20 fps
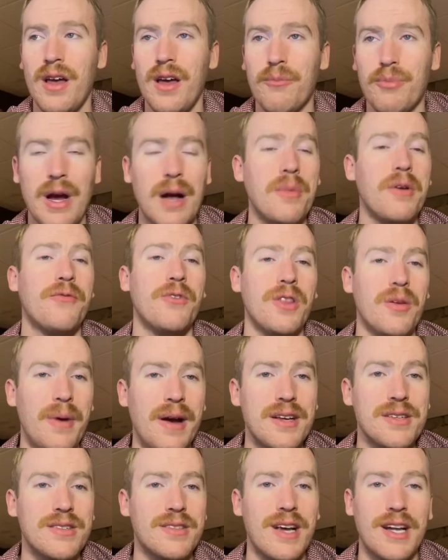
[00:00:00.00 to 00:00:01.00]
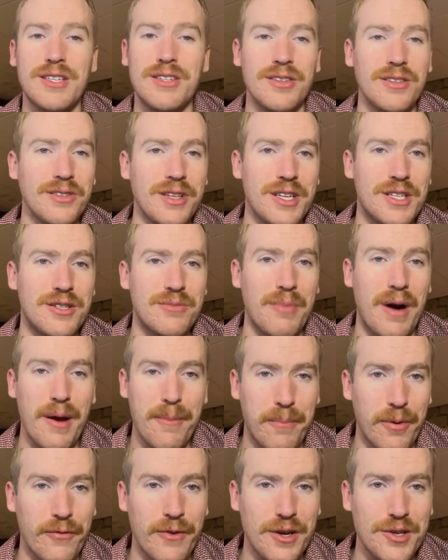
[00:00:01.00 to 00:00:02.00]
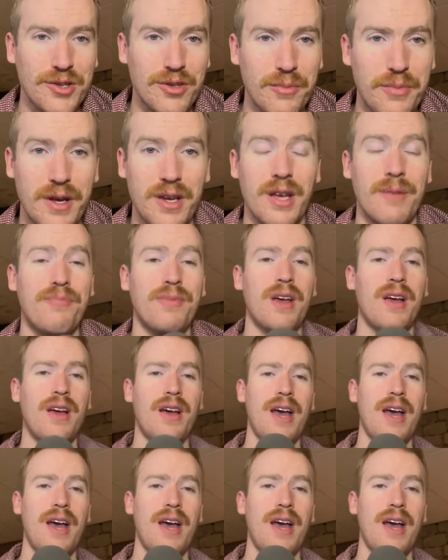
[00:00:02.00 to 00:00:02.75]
Probably for the best. That's at least my professional opinion.